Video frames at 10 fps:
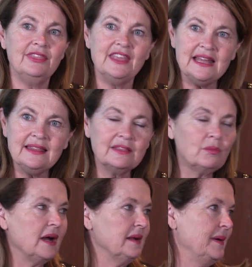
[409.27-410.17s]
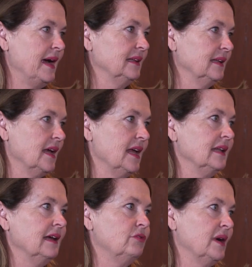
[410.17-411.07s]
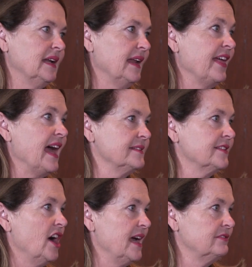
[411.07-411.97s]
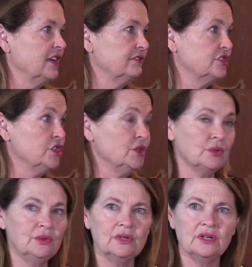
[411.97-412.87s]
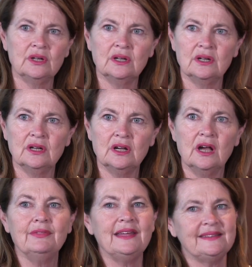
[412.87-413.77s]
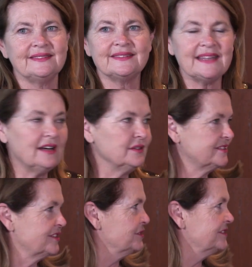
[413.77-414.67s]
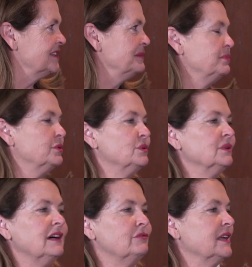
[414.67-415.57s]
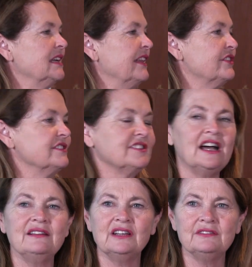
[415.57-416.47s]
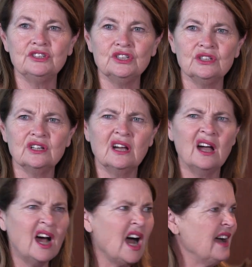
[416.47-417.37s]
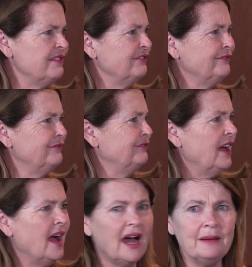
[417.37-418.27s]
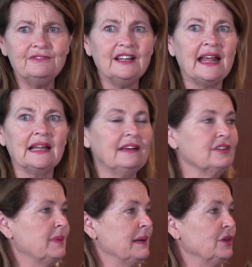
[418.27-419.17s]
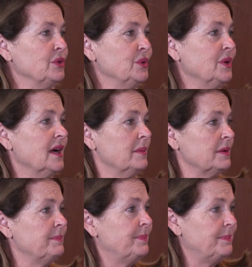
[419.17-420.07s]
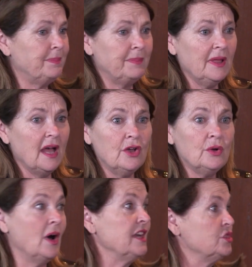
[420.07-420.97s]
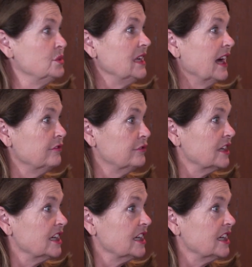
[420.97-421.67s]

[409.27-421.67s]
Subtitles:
And the one about love one another as I have loved you. That sounds so simple. Love one another as I have loved you. I'm flat out loving people who I do love.